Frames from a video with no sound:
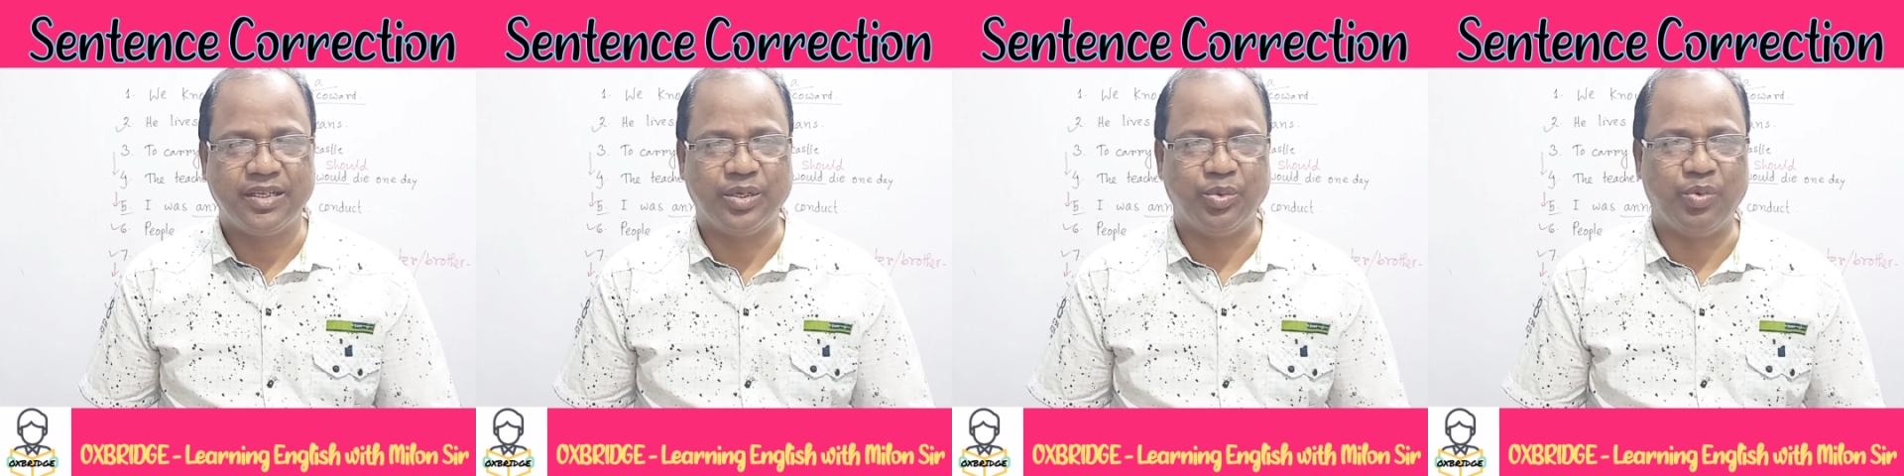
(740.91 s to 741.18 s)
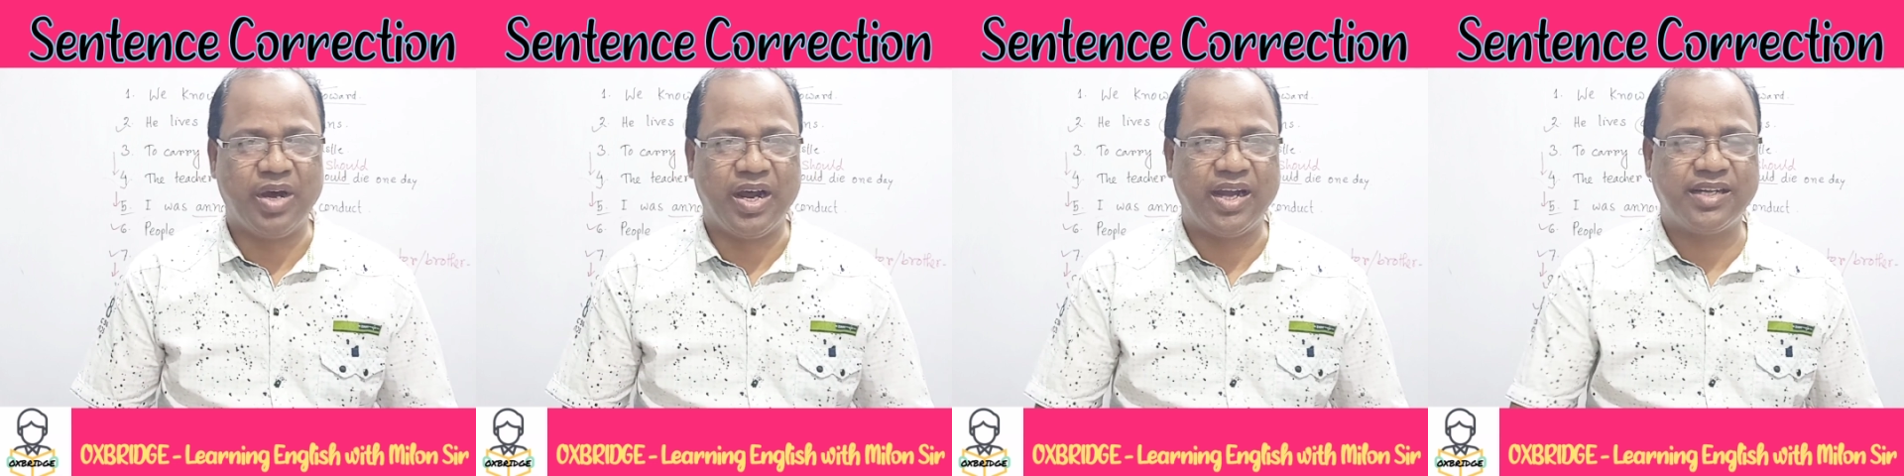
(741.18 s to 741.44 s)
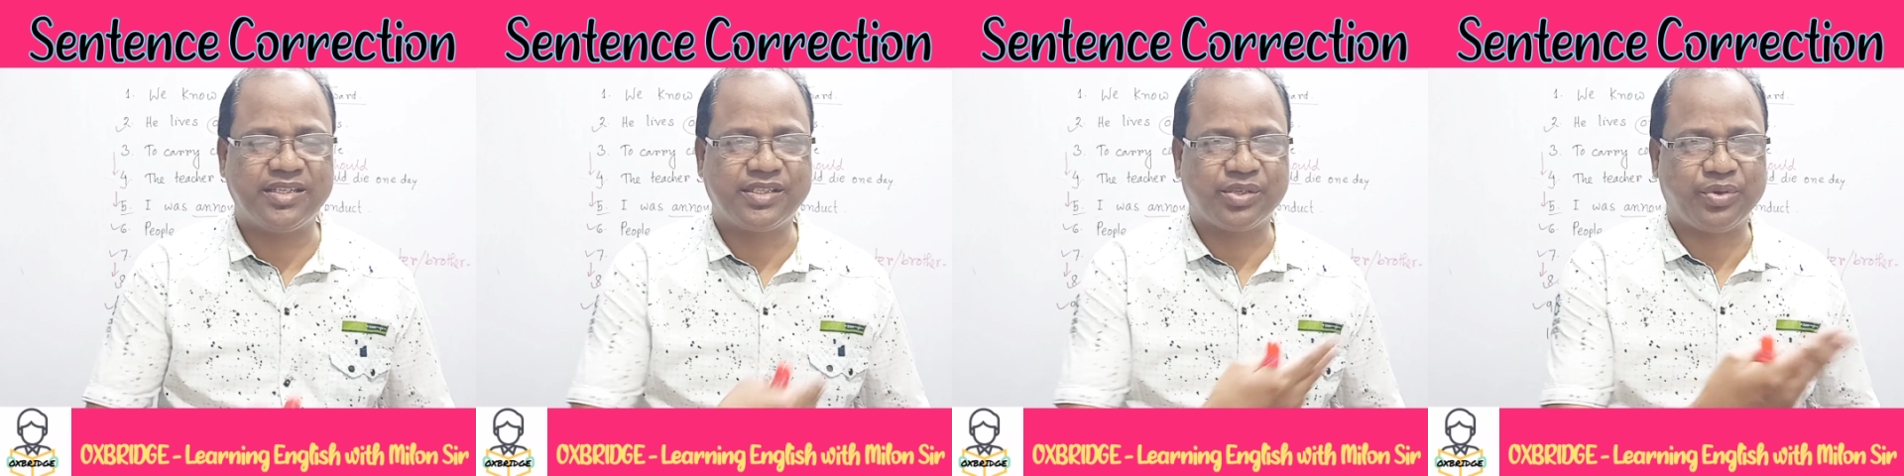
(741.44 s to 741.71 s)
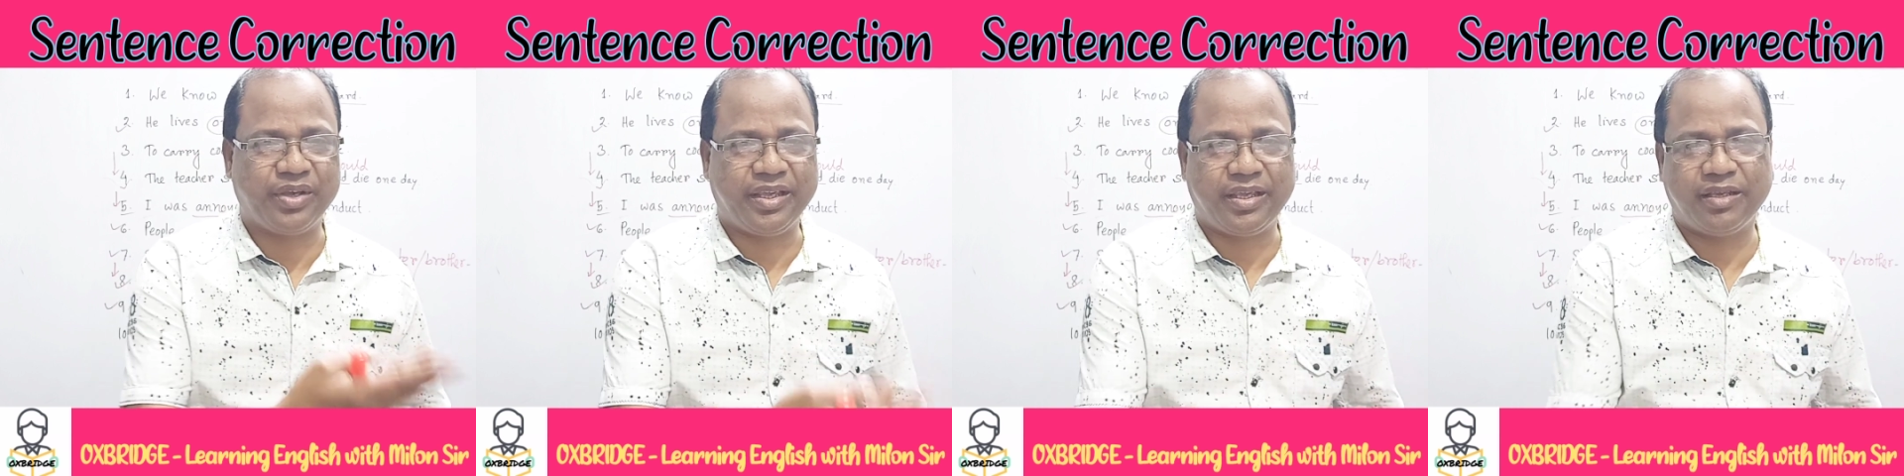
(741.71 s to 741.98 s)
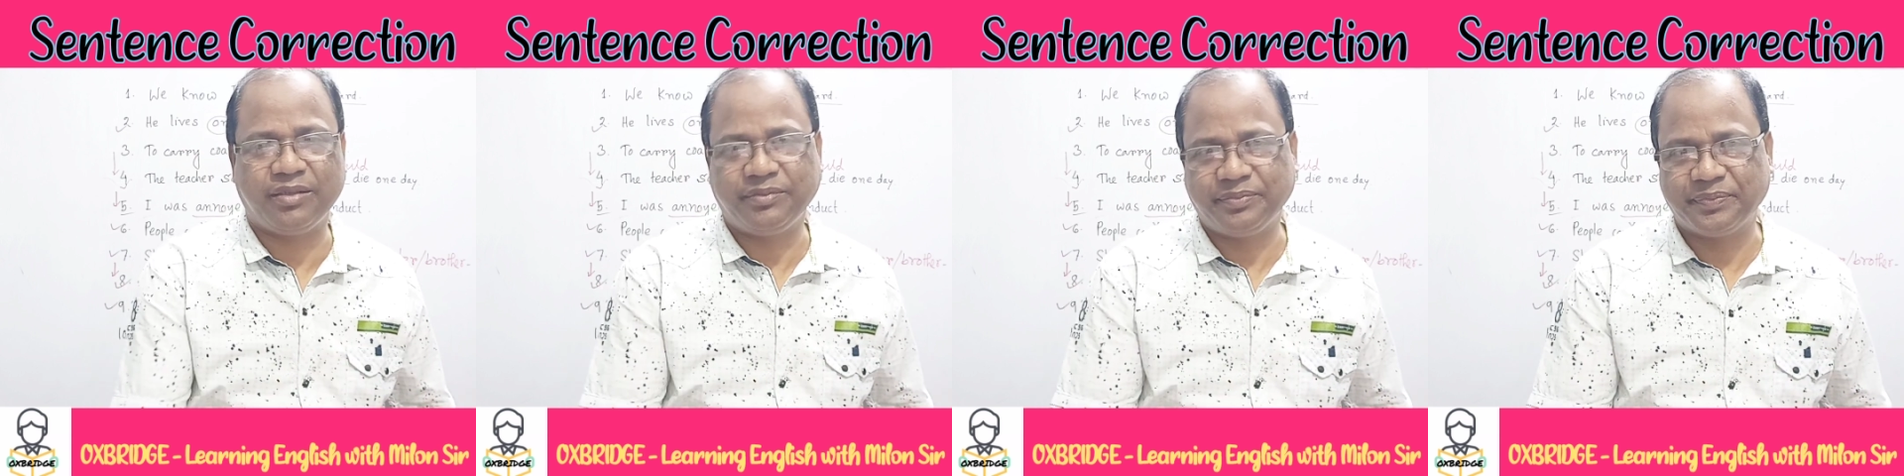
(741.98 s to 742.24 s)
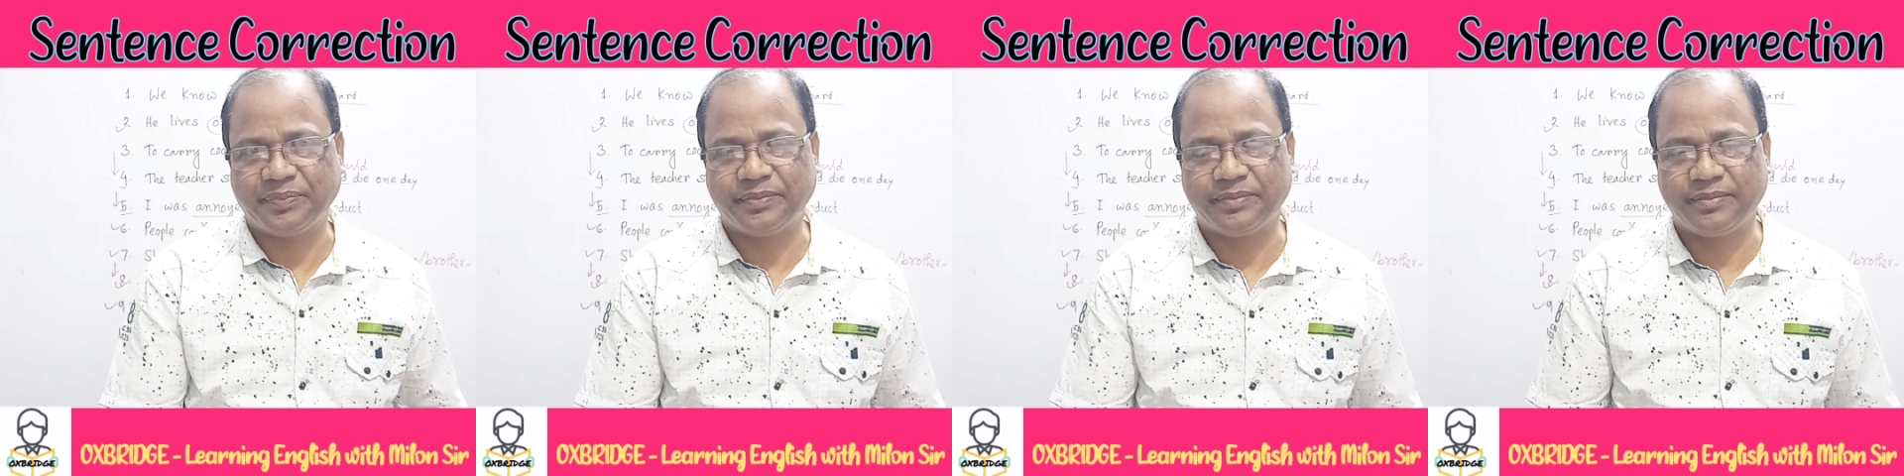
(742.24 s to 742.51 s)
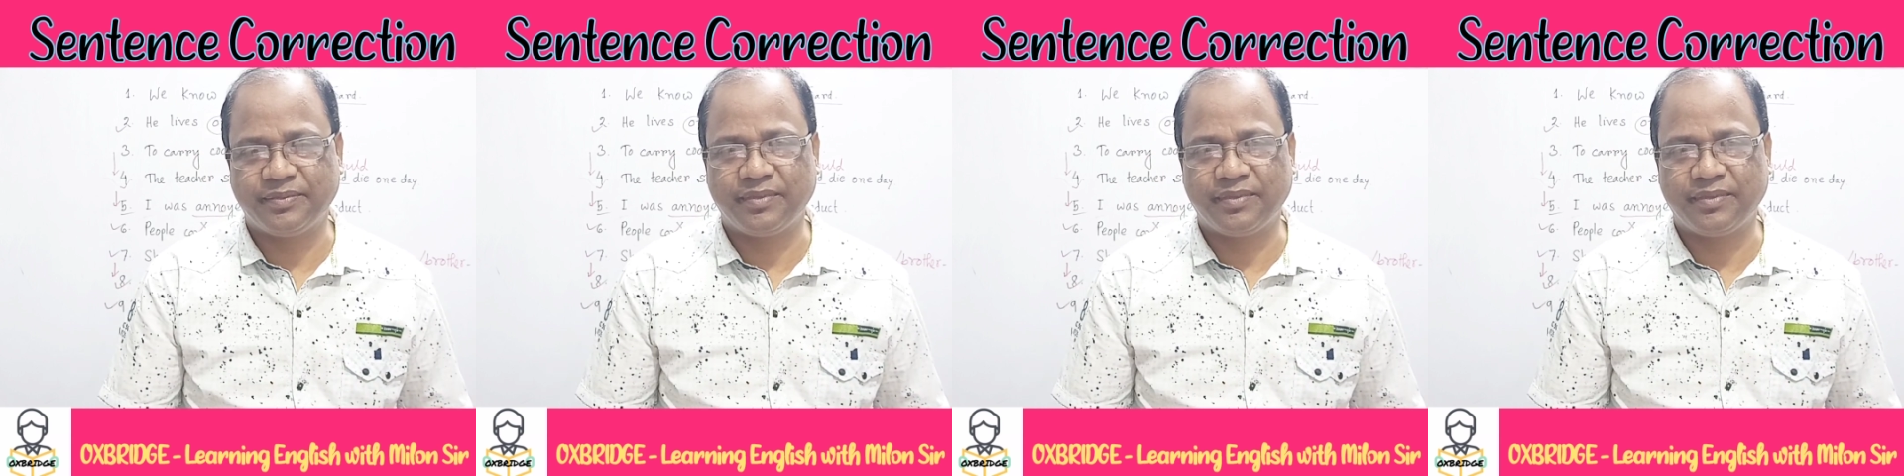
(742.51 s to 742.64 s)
he wants going,